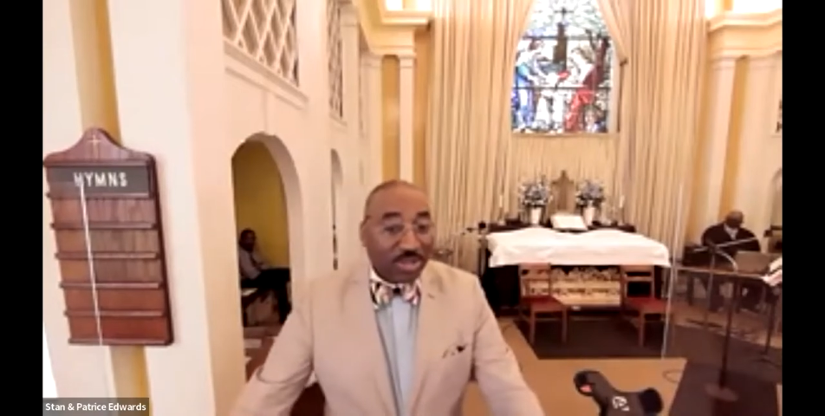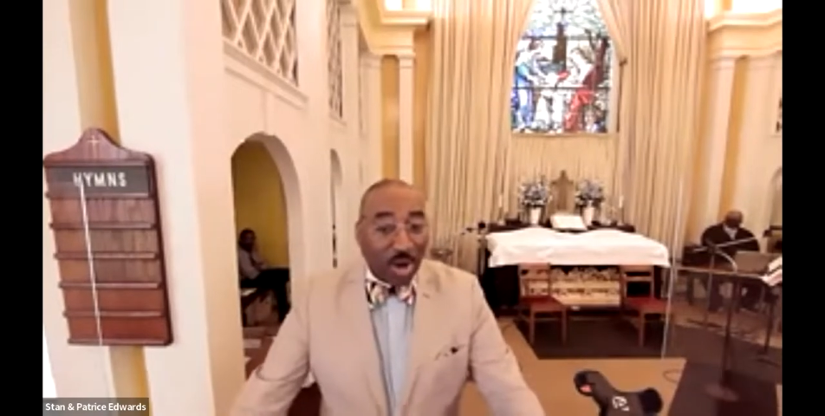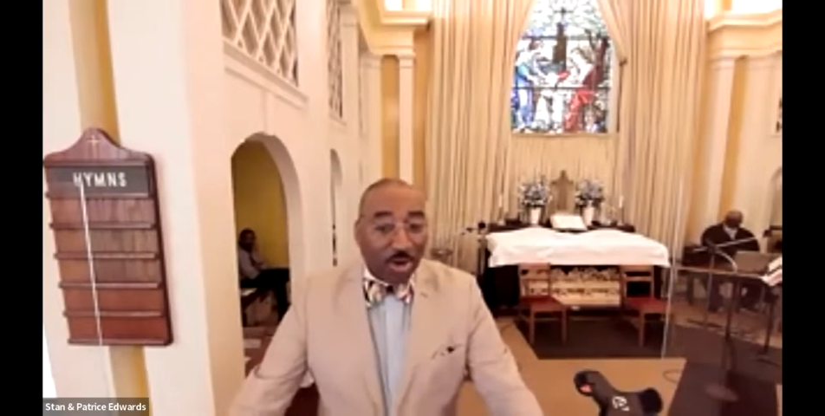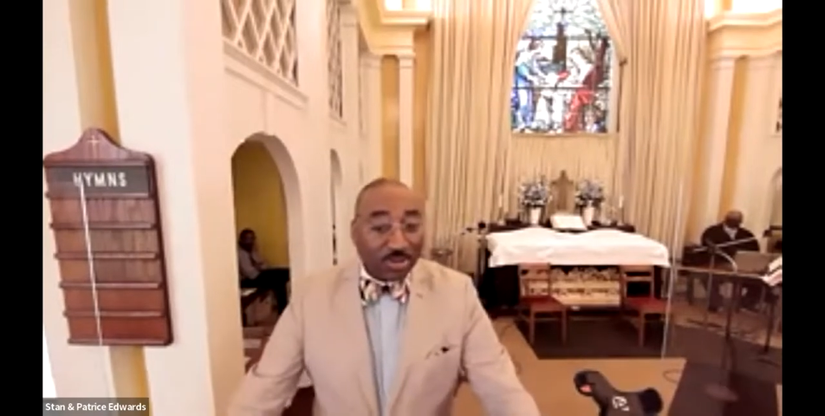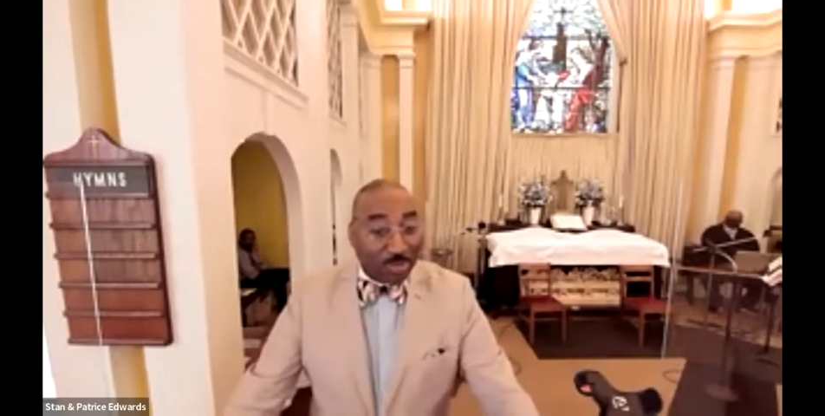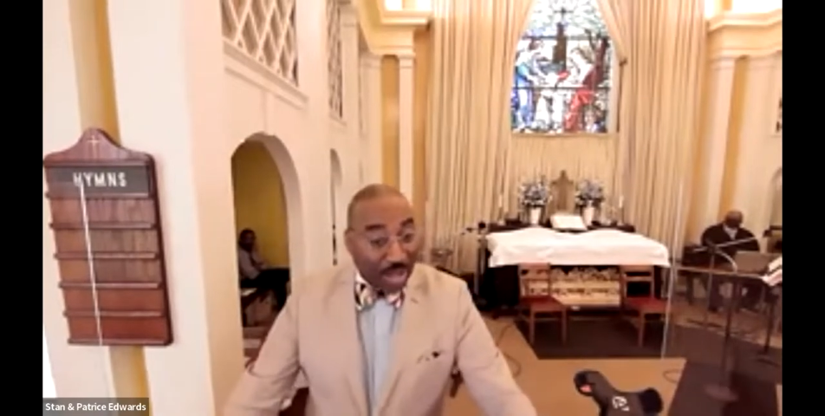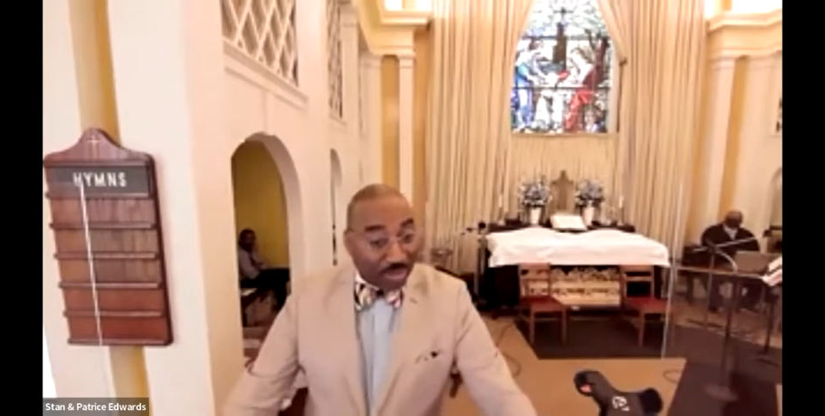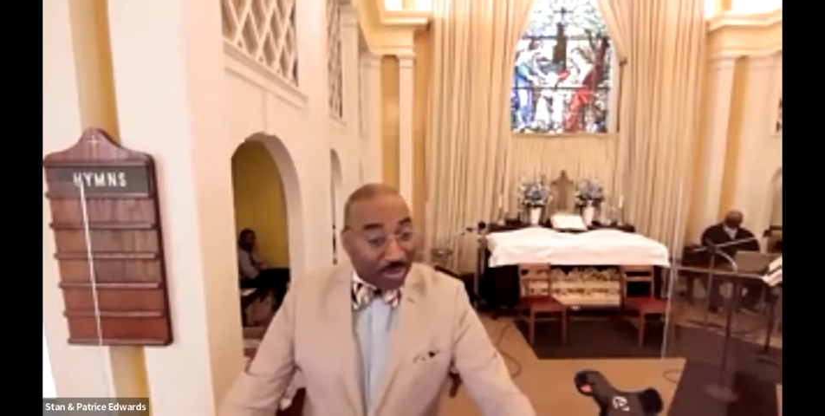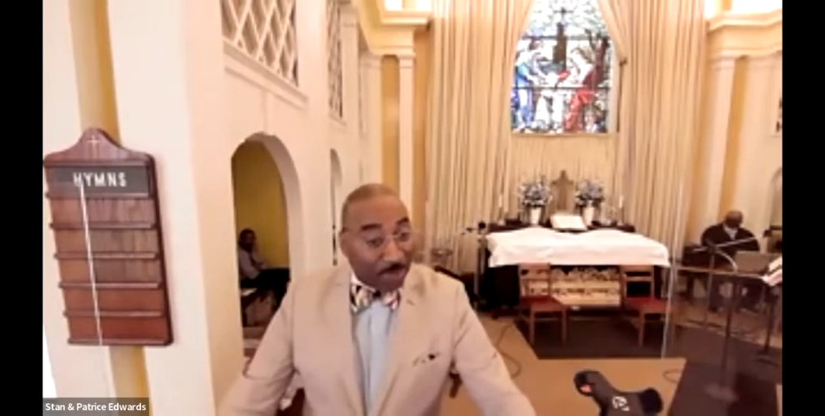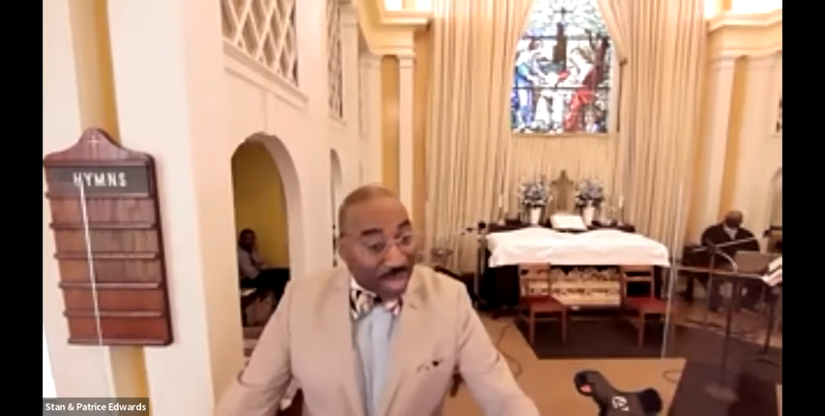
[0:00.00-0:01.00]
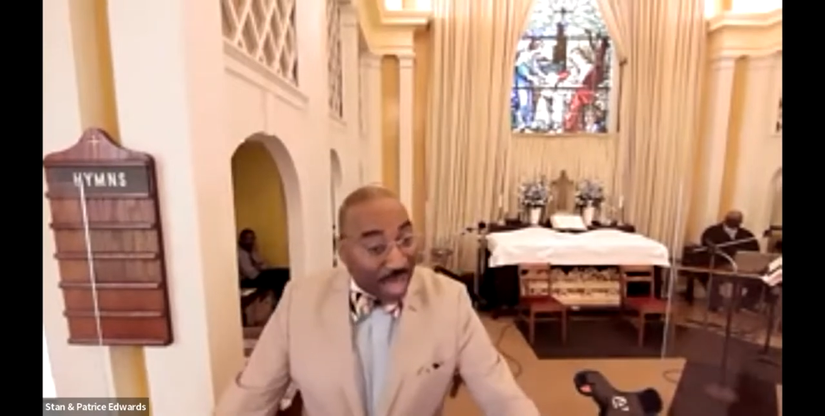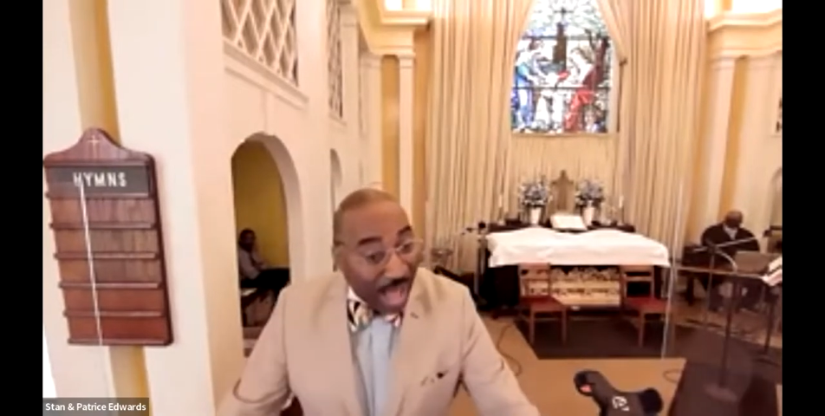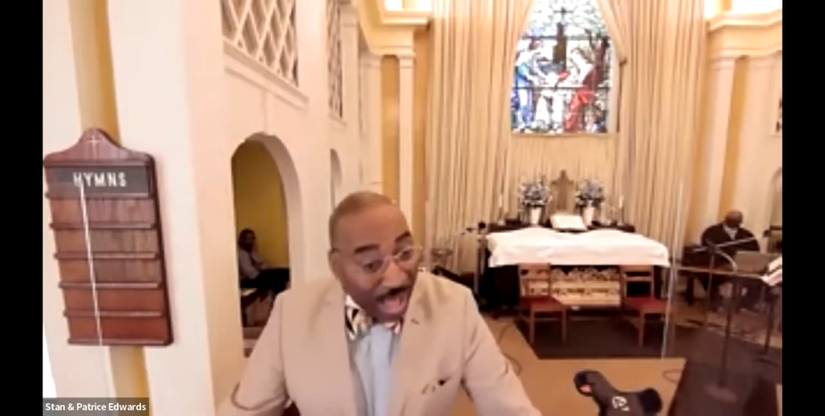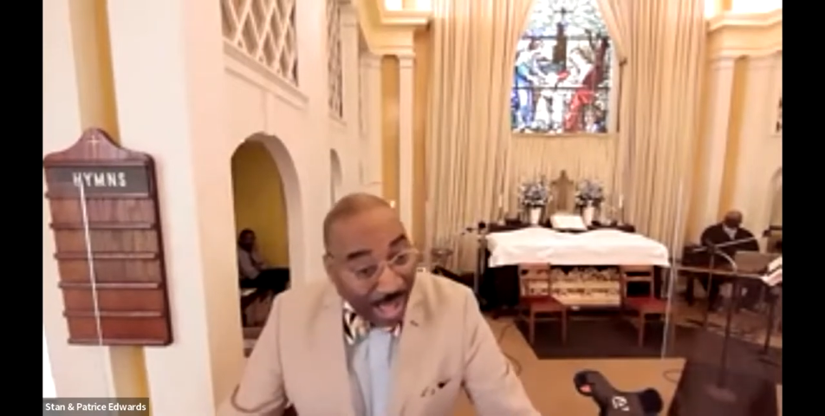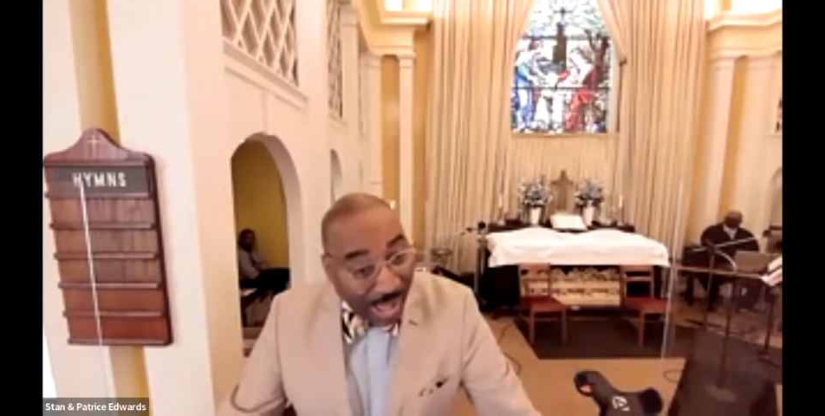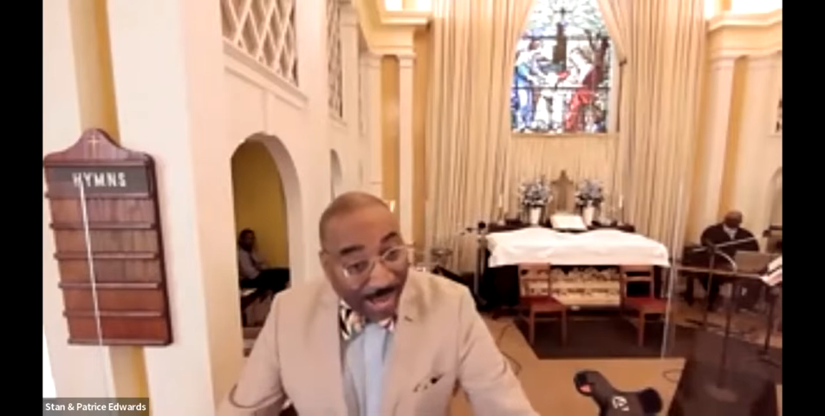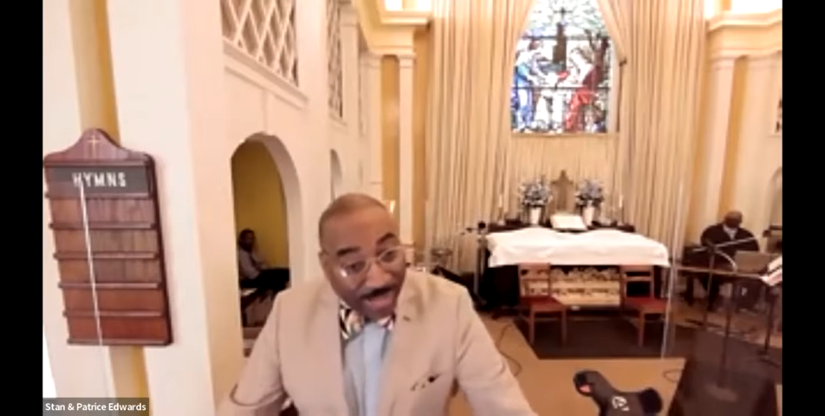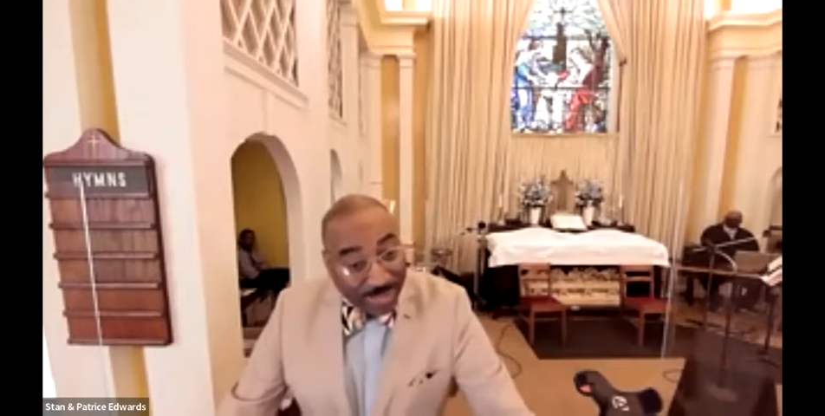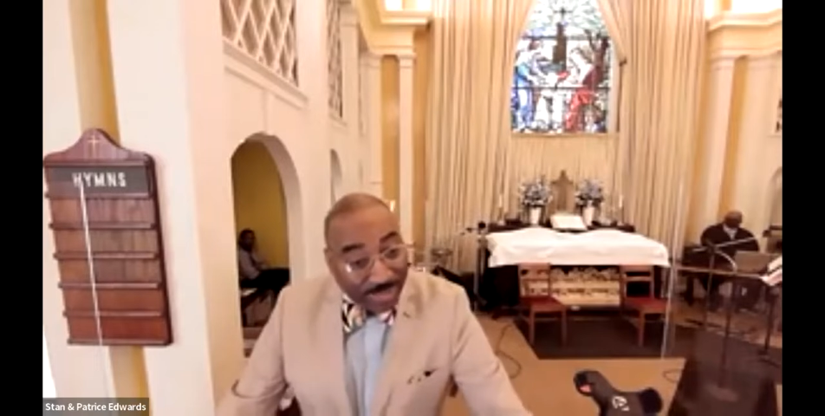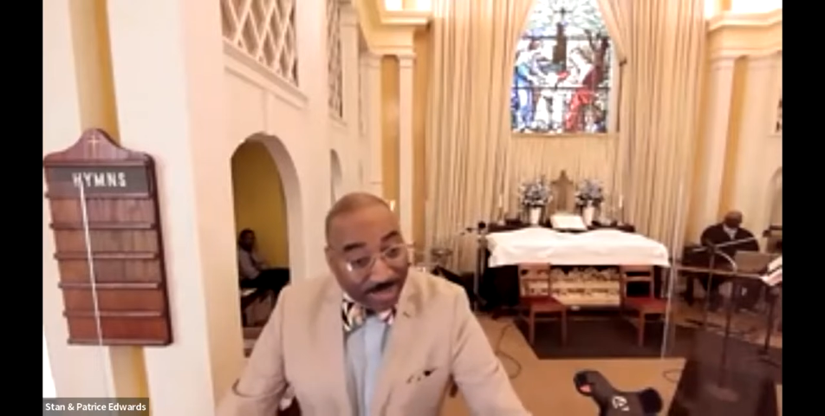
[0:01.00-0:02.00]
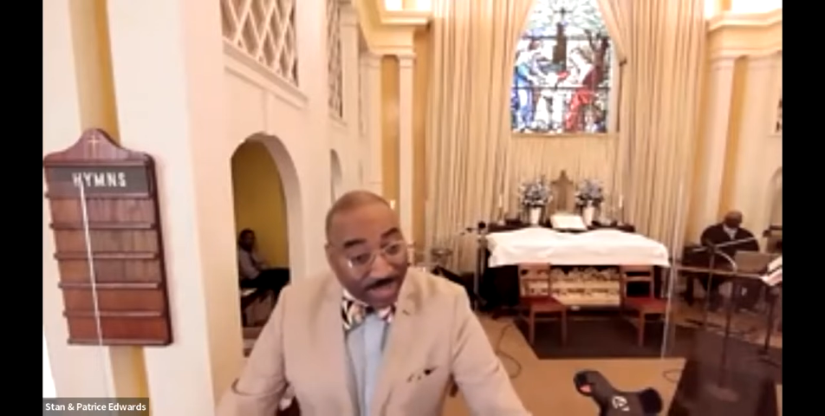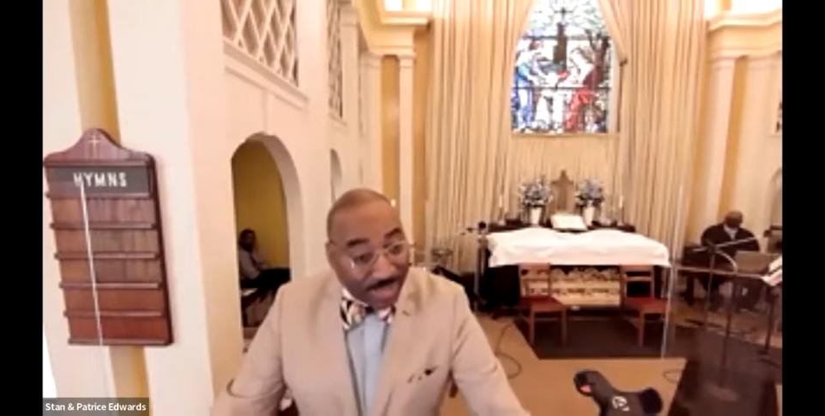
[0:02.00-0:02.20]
talks about the blind